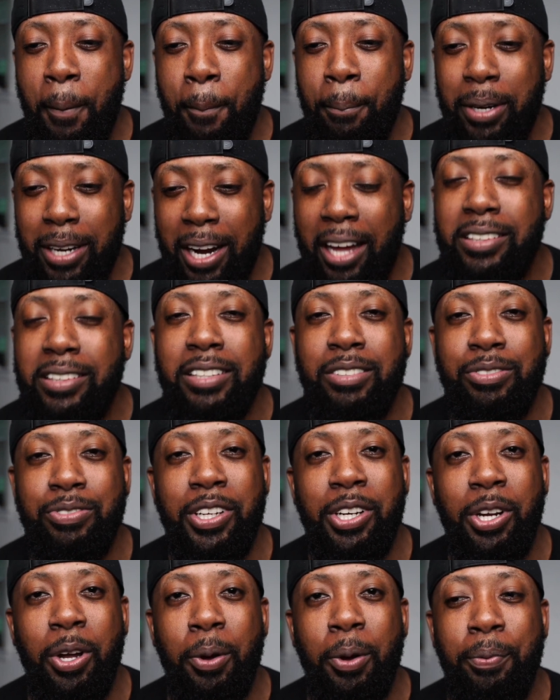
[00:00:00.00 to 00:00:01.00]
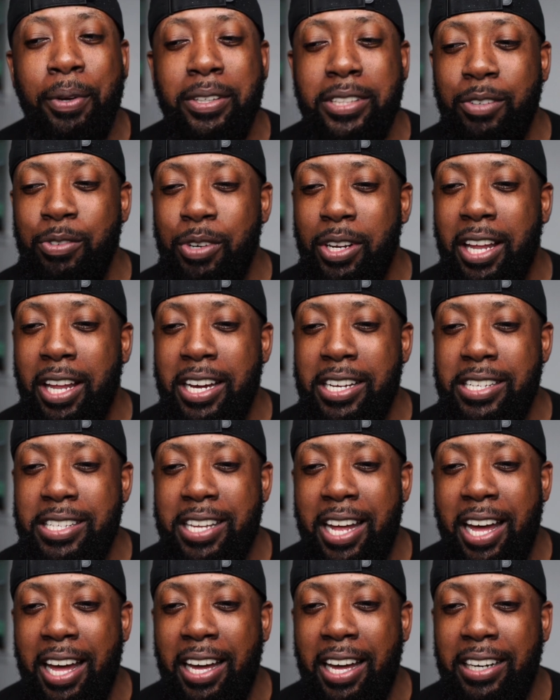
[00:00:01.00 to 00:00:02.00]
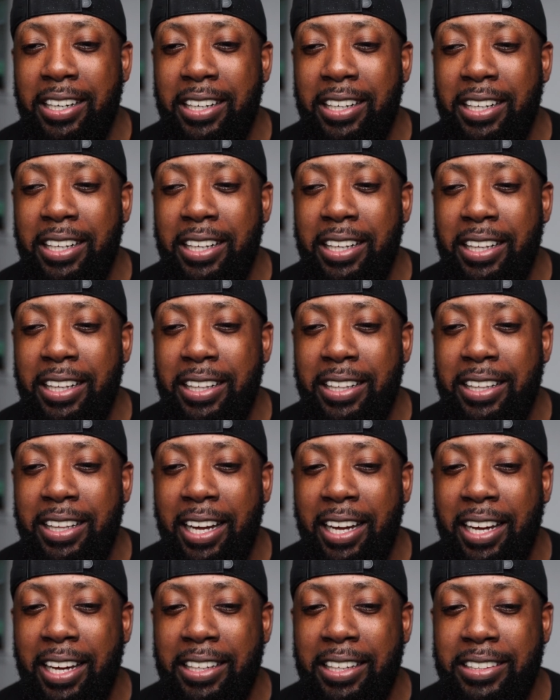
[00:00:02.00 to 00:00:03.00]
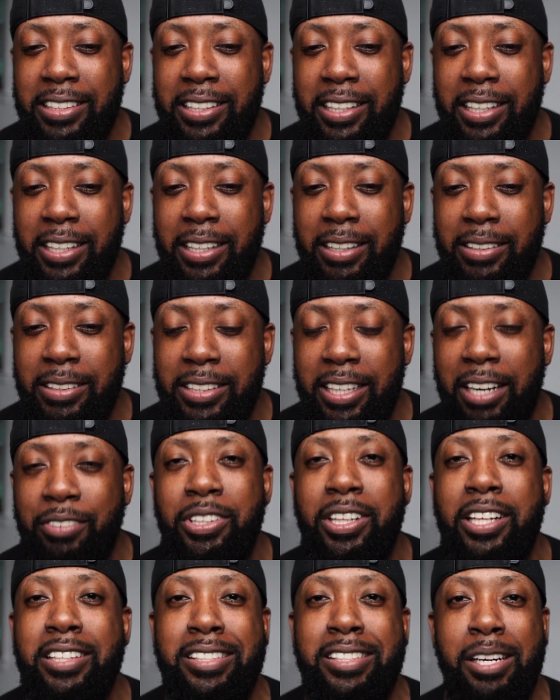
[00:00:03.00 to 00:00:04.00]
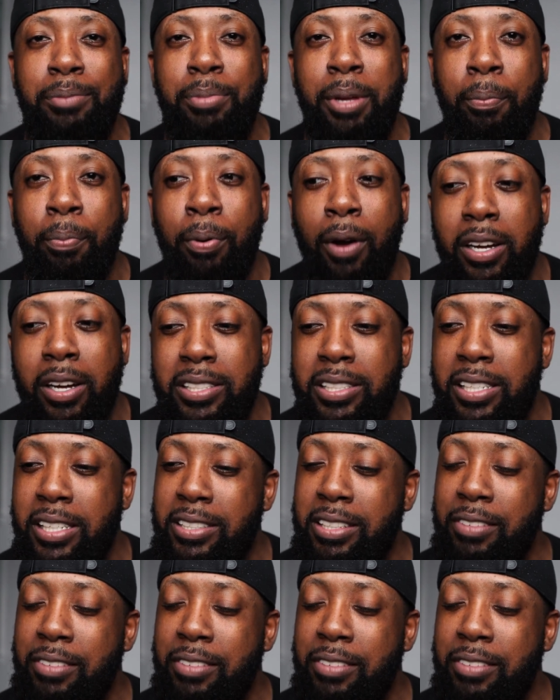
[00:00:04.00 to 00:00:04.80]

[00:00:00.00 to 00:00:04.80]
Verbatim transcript: put out this video because I realized that that uh, everything's going to be a process.